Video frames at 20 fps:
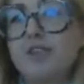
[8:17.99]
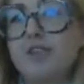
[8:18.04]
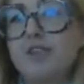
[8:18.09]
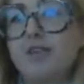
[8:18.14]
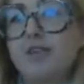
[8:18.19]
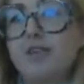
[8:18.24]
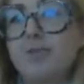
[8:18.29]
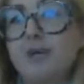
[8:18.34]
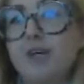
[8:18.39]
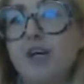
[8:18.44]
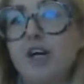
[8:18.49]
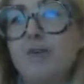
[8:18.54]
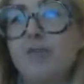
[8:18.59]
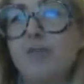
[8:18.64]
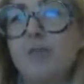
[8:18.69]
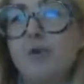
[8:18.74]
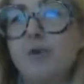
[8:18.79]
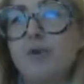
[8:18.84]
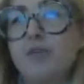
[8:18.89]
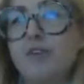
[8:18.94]
to become
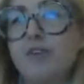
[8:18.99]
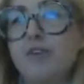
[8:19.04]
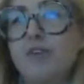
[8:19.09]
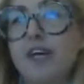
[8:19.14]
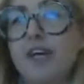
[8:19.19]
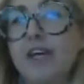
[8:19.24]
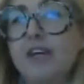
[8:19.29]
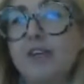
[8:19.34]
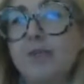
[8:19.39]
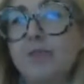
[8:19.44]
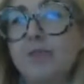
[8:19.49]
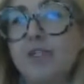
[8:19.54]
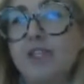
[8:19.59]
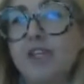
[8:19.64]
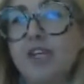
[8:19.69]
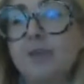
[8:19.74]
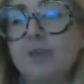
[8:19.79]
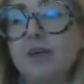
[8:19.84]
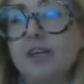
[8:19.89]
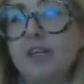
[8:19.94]
more of a thing in the
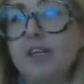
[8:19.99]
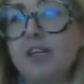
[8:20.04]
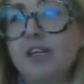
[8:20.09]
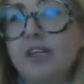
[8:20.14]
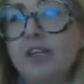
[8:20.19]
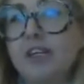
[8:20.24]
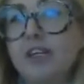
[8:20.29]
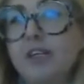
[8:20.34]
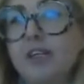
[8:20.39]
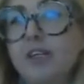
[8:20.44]
bridging market?